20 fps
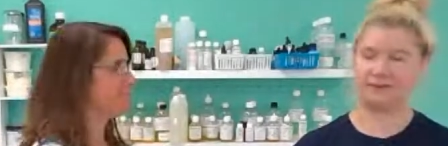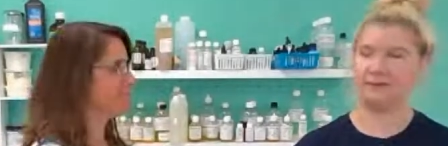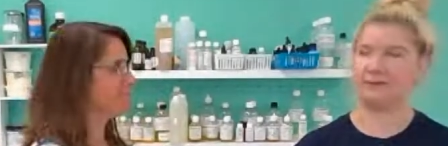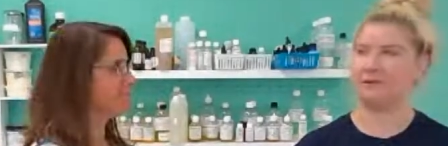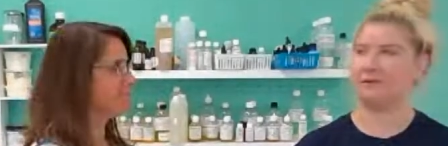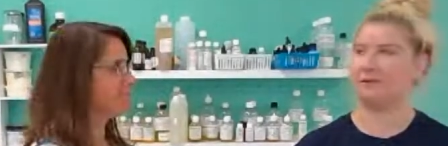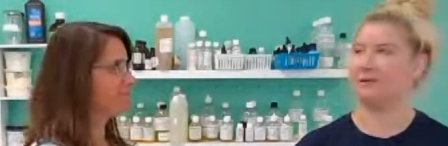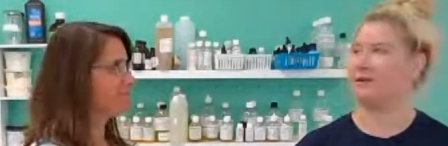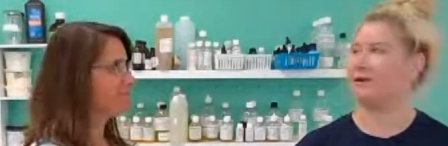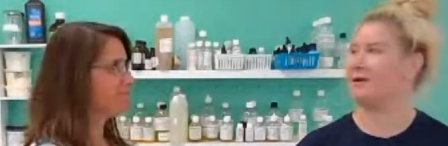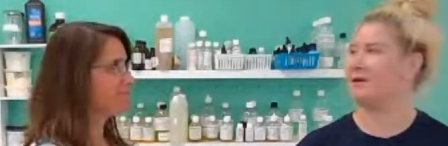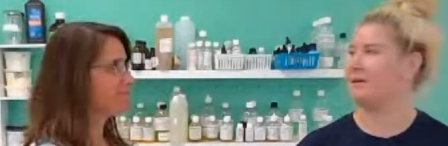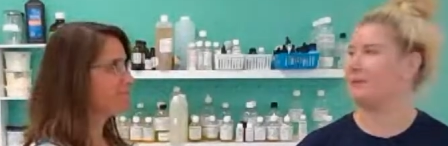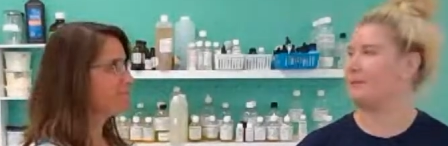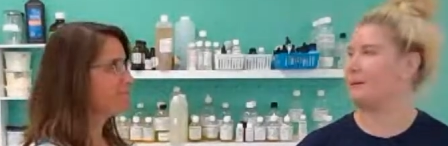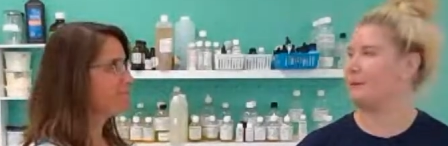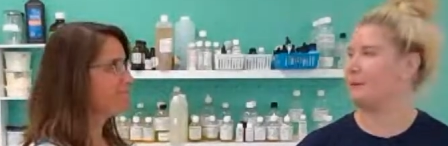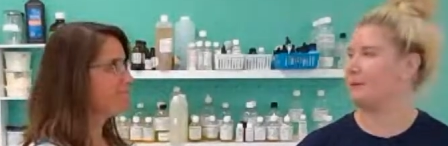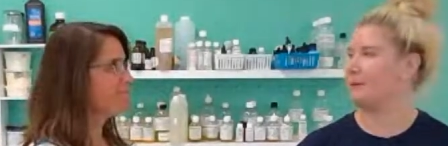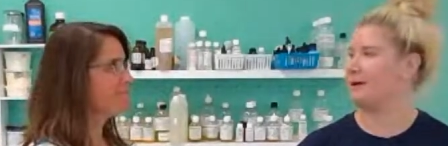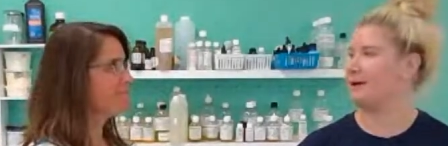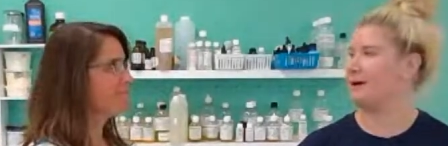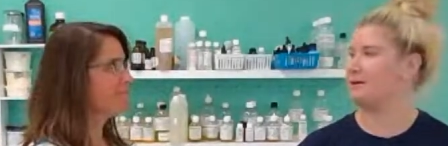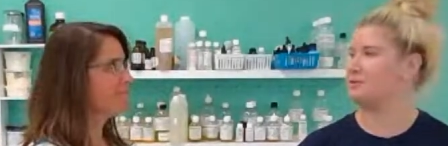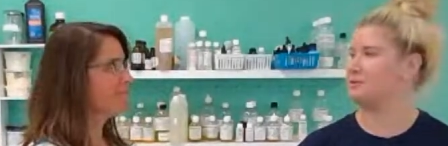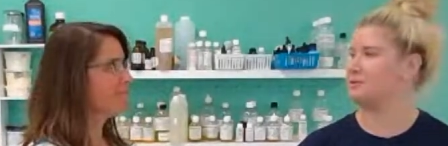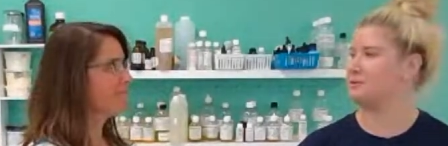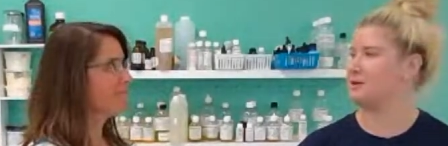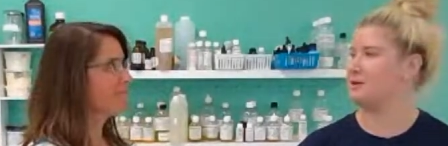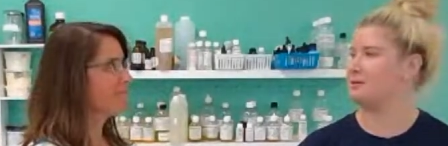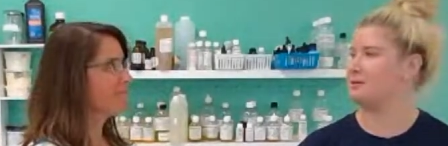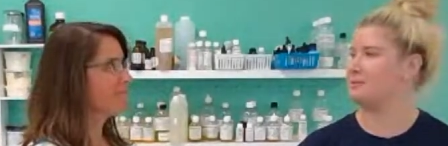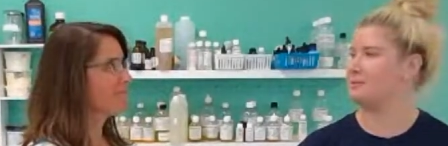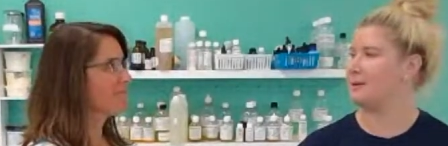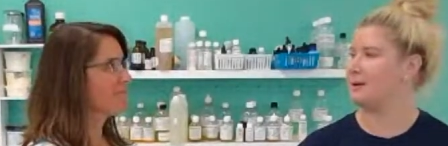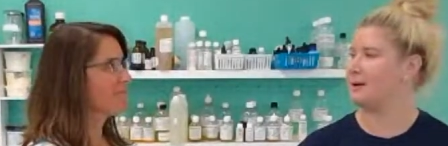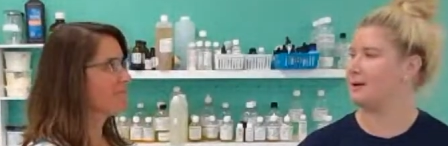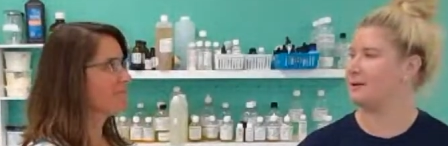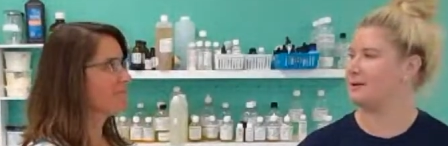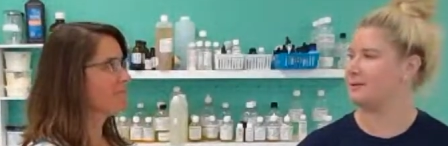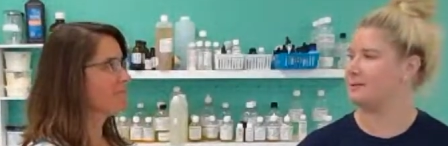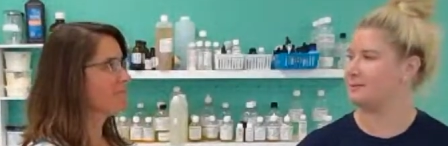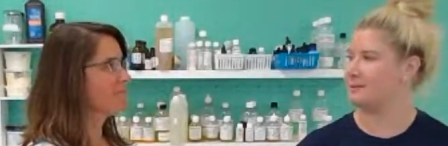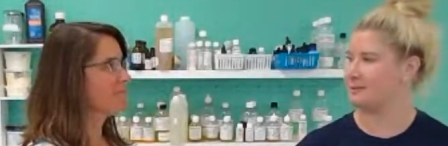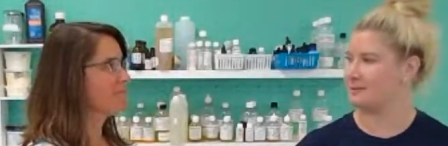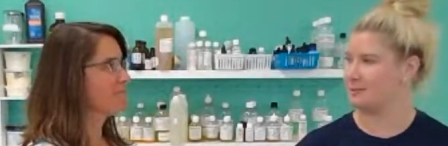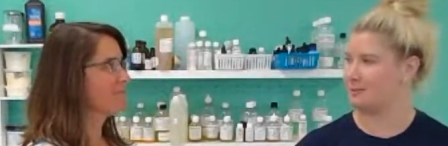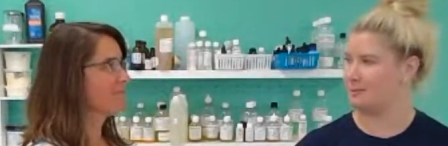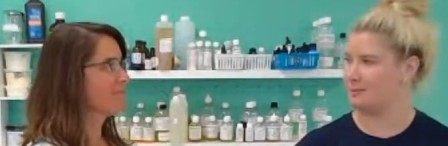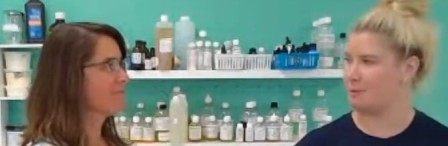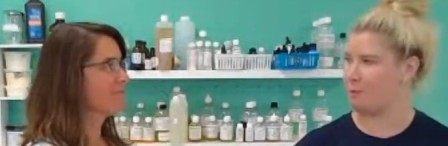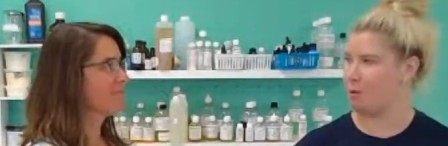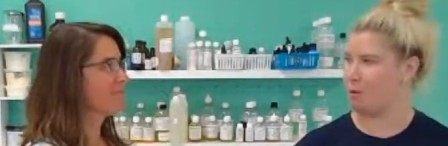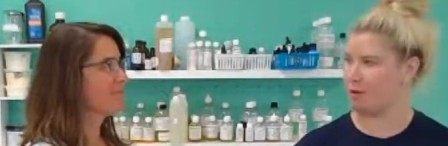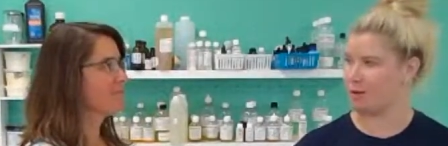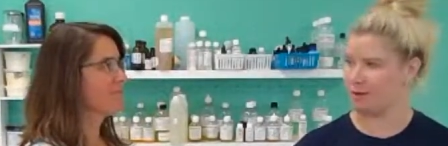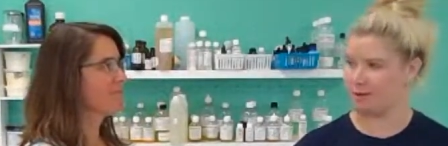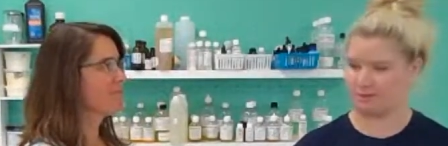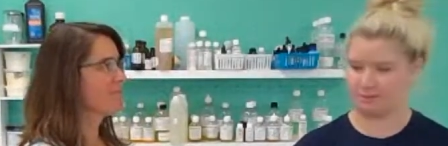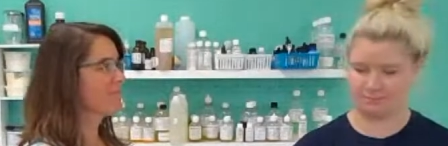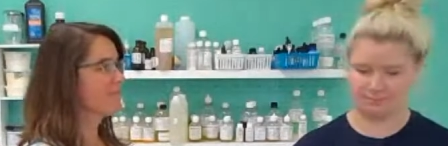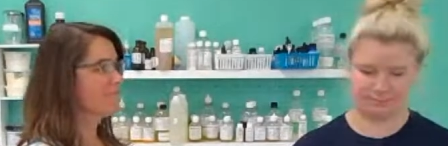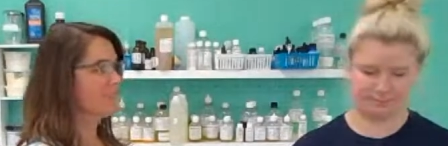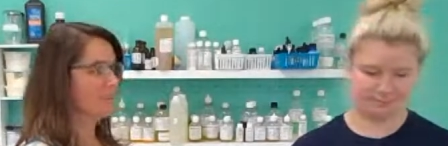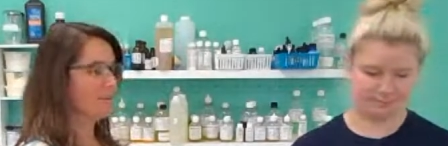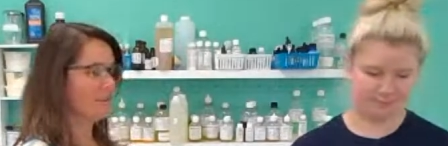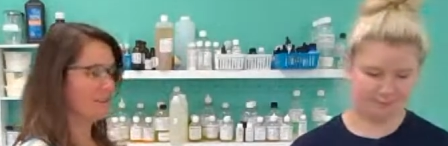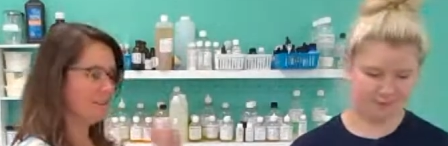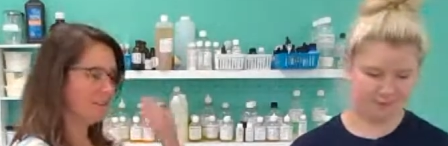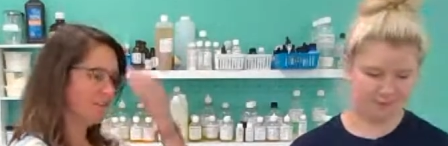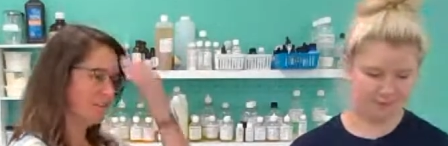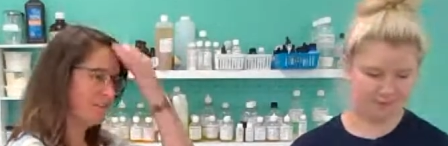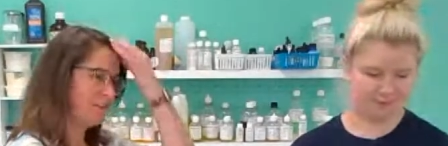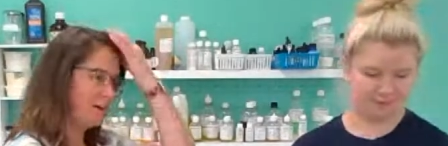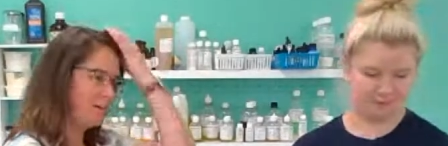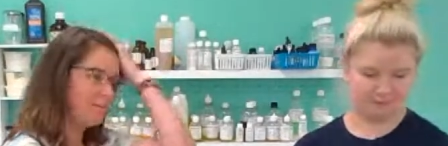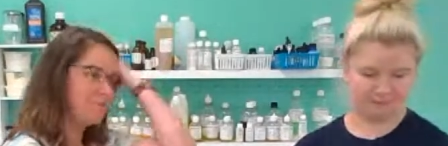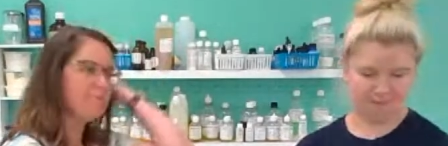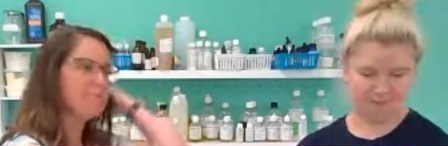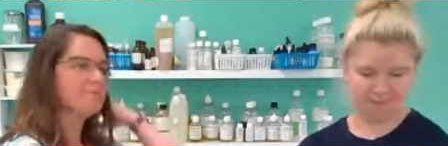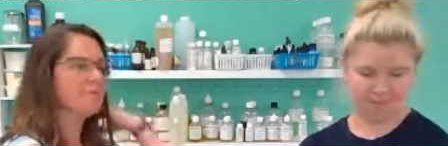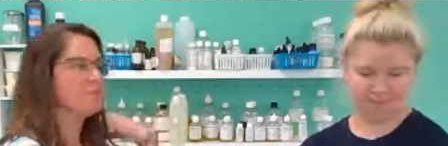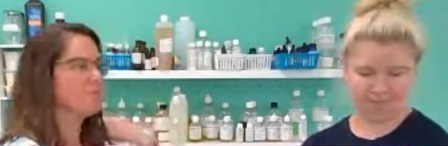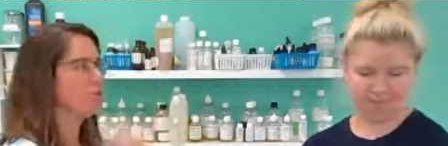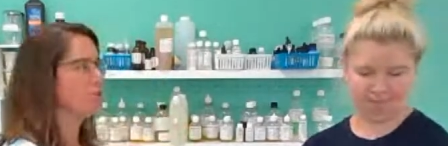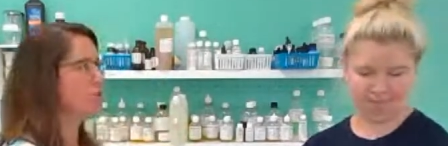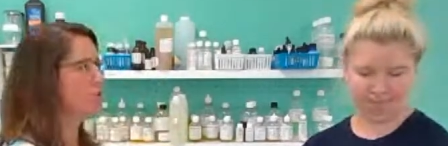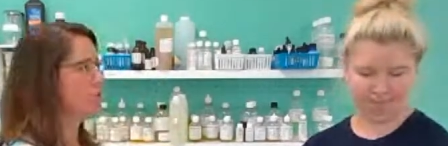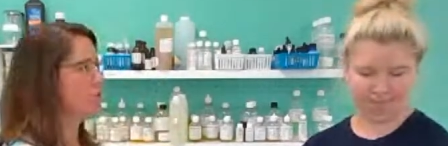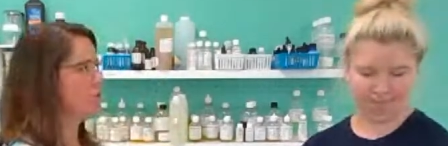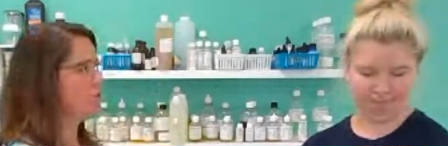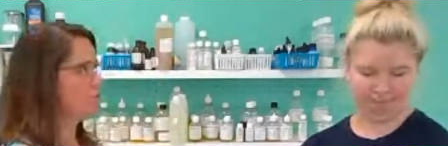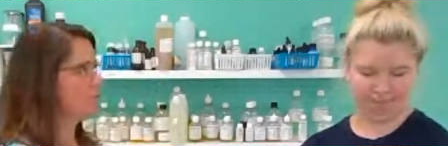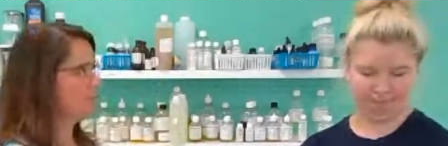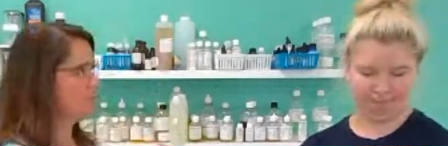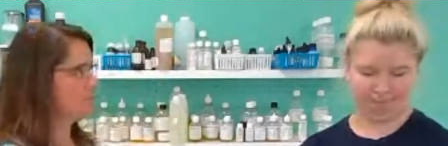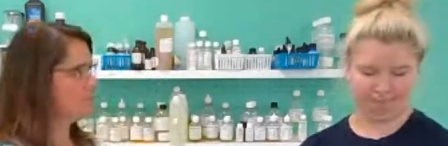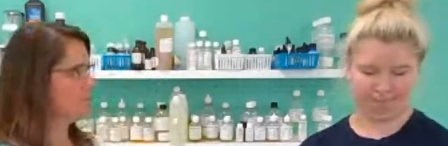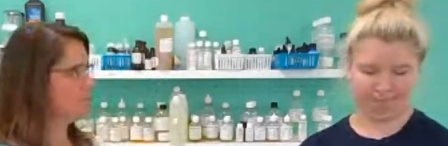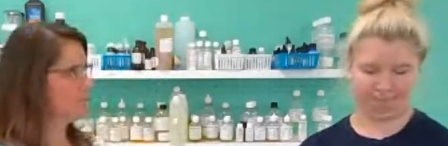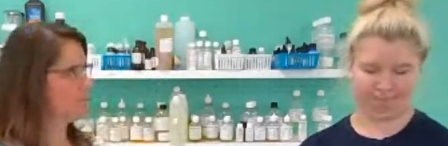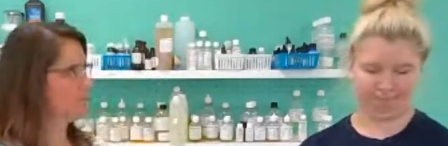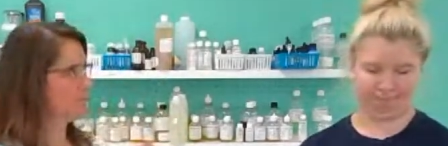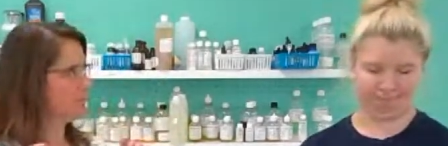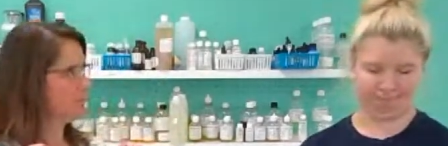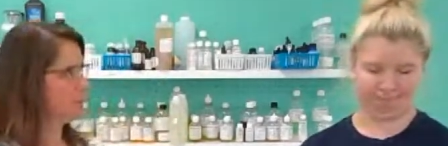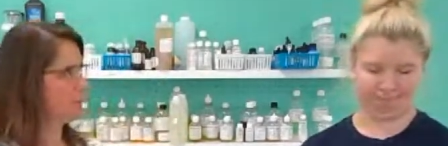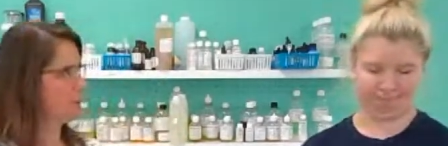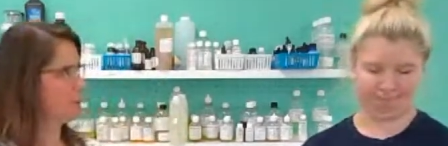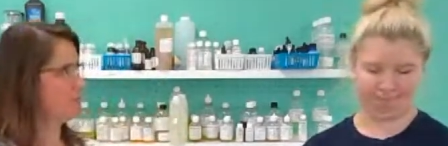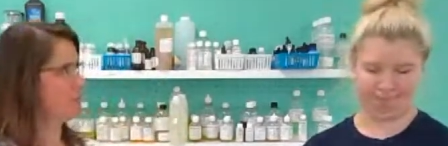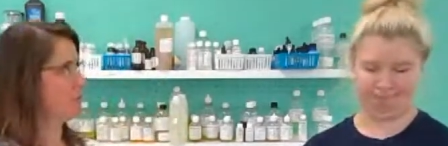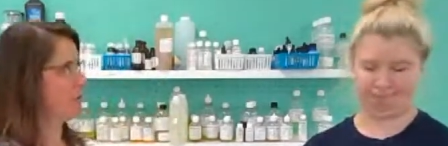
Speaker 1: Got a little uh, peppermint hydrosol in my water.
Speaker 2: Too. Yep. So you're the